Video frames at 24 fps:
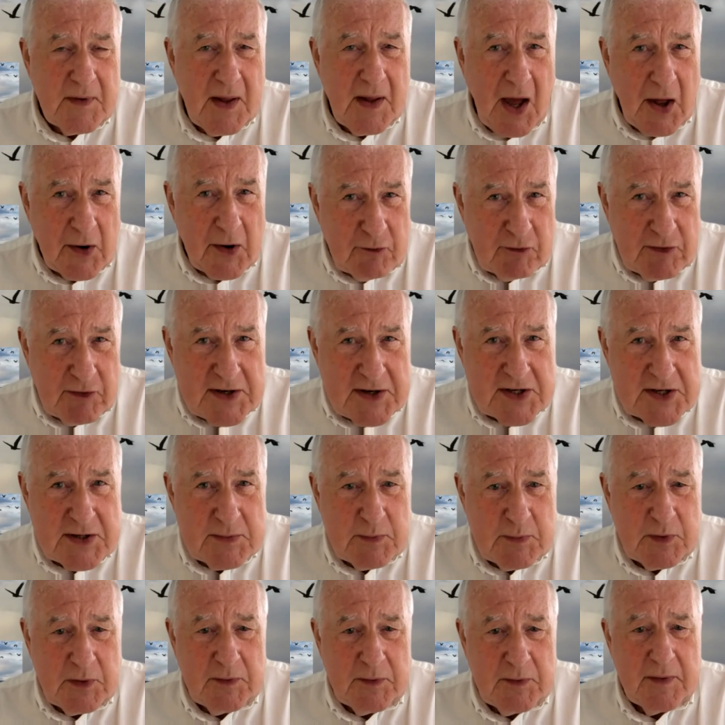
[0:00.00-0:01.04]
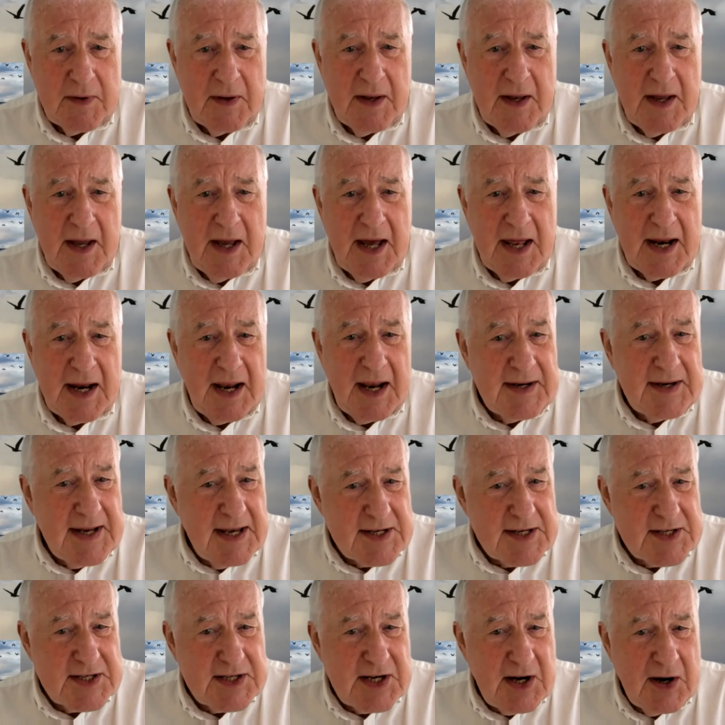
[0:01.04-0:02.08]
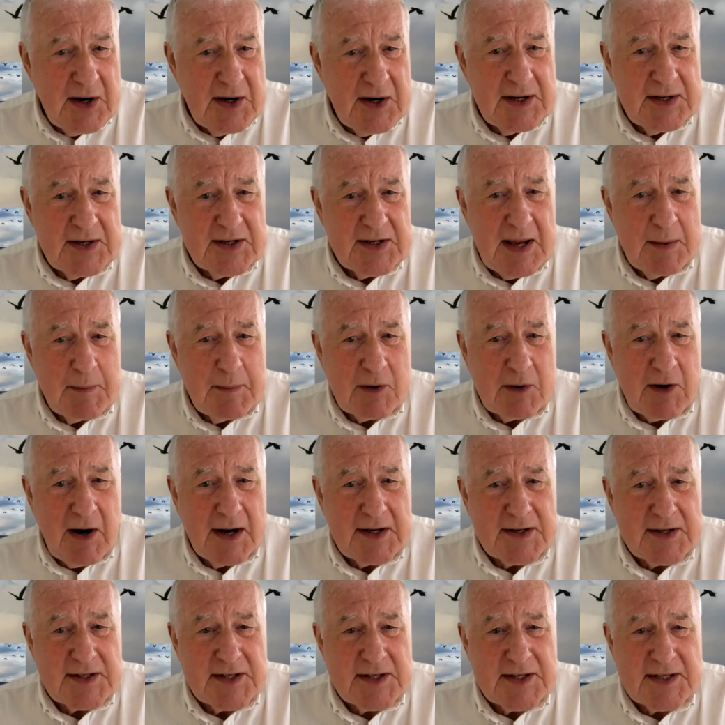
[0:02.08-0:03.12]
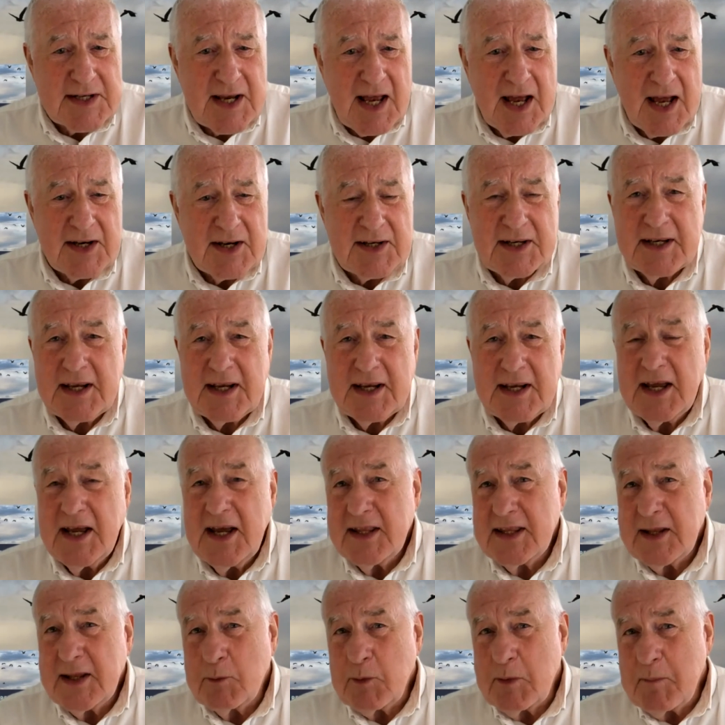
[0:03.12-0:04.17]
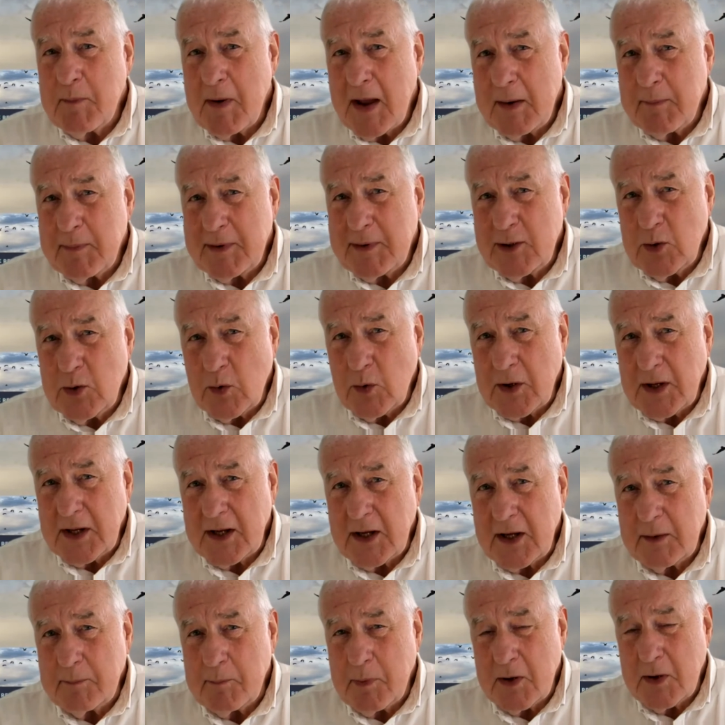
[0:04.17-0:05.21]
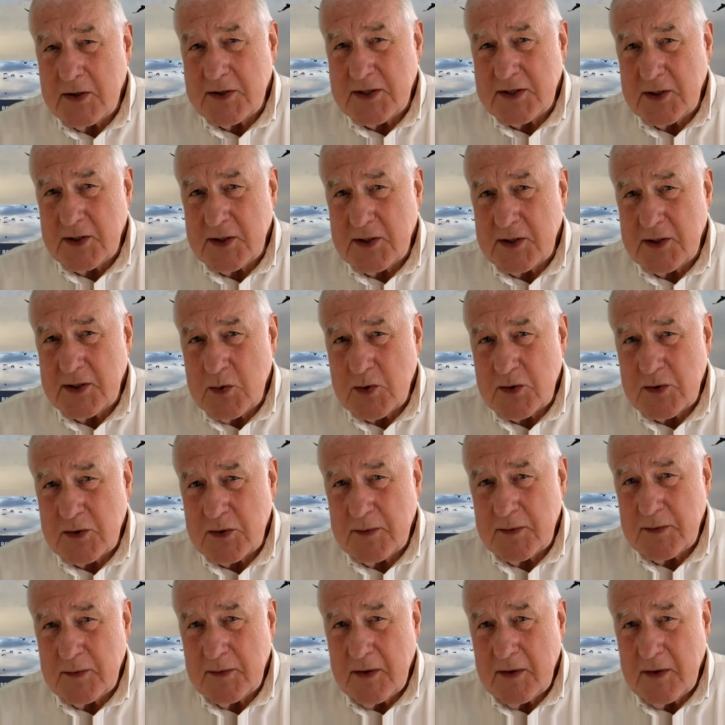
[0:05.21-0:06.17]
unreasonable, unnecessary in a democratic society, then we may be looking at persecution.